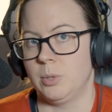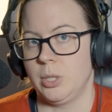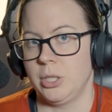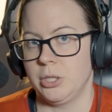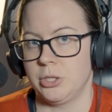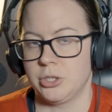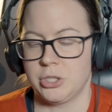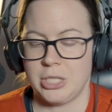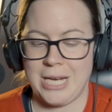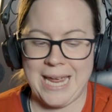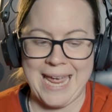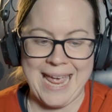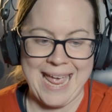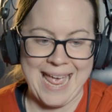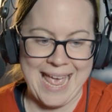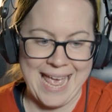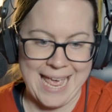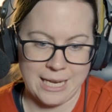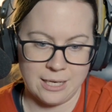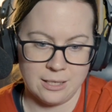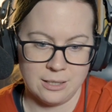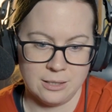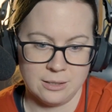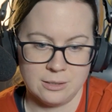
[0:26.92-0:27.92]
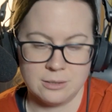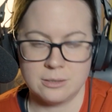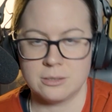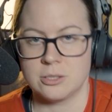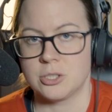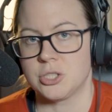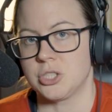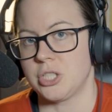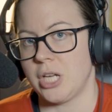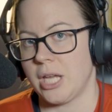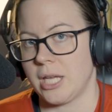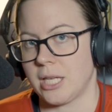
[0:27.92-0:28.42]
Bridge and
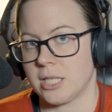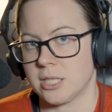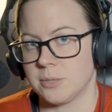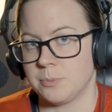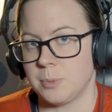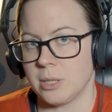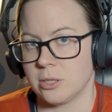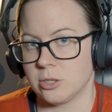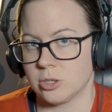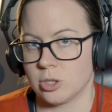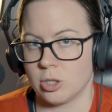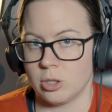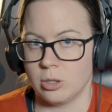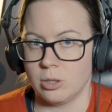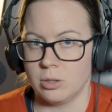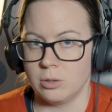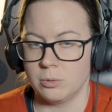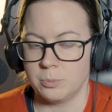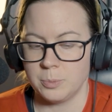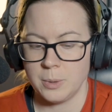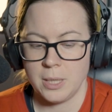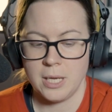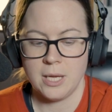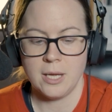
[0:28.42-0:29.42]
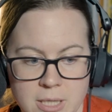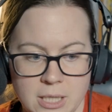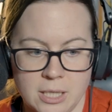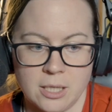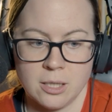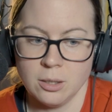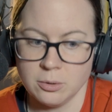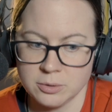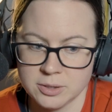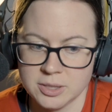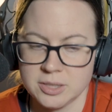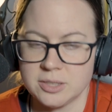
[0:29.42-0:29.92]
Shakespeare's Globe. The
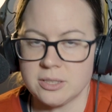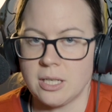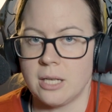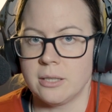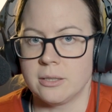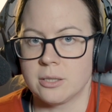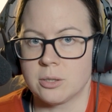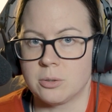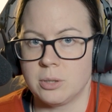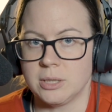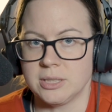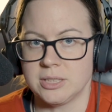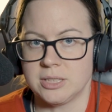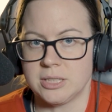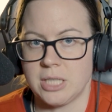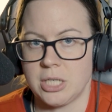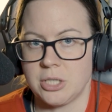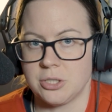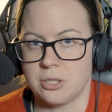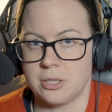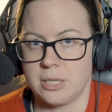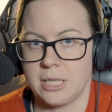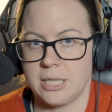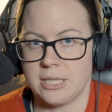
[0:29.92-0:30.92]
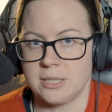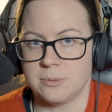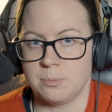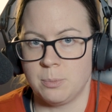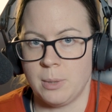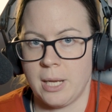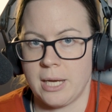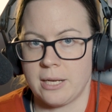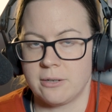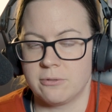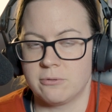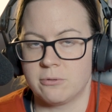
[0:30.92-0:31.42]
closest underground station is
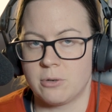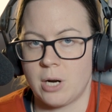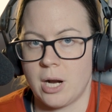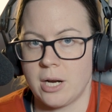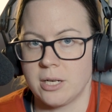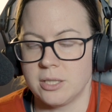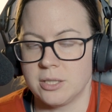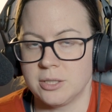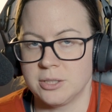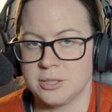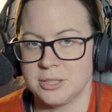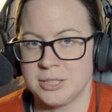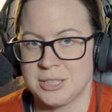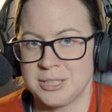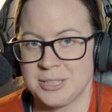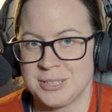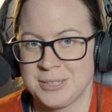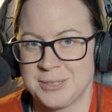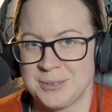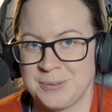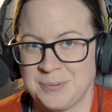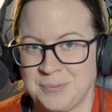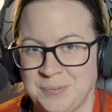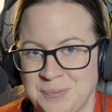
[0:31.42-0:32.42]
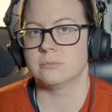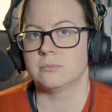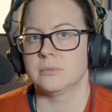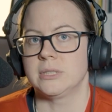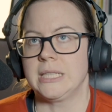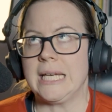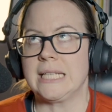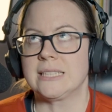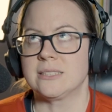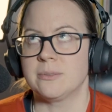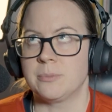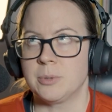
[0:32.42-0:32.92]
Blackfriars.
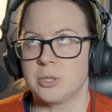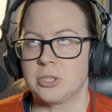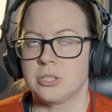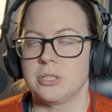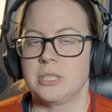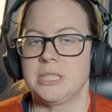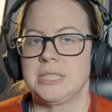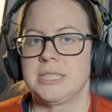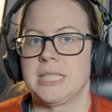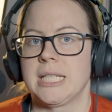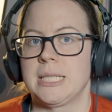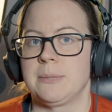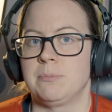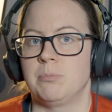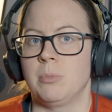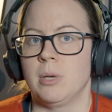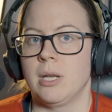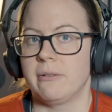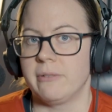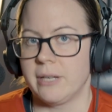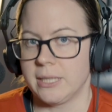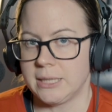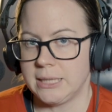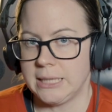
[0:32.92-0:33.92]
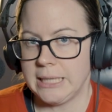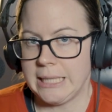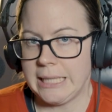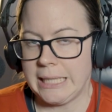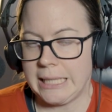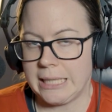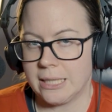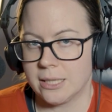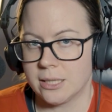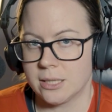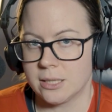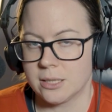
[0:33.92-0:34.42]
The exhibition is at
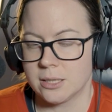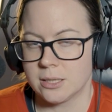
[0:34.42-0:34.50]
Blavatnik